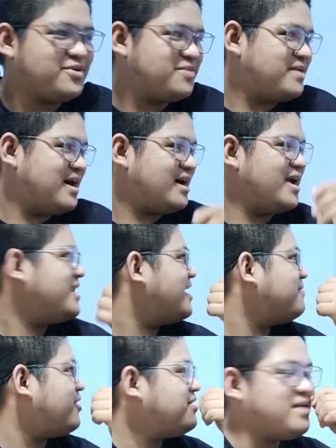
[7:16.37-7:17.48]
we're back and
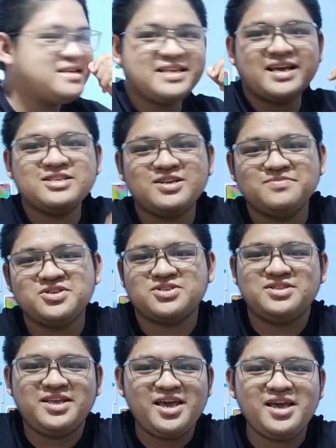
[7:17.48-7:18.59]
I'm on my second subject
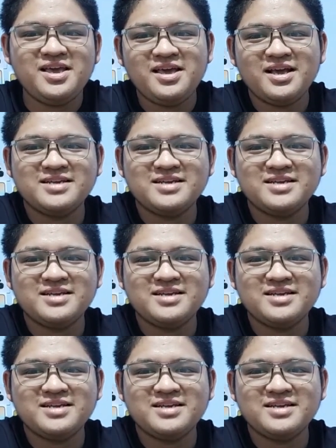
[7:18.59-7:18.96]
today